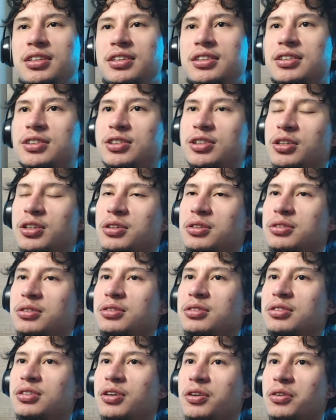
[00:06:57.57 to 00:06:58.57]

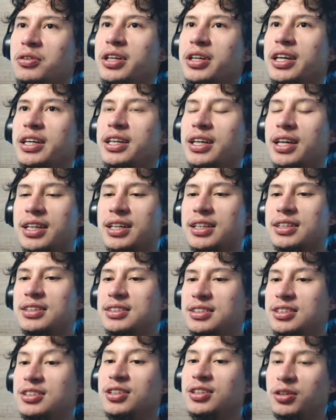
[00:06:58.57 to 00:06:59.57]
So okay, I can
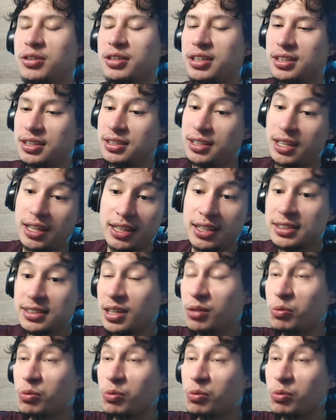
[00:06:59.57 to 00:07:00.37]
see, you know, it, I guess it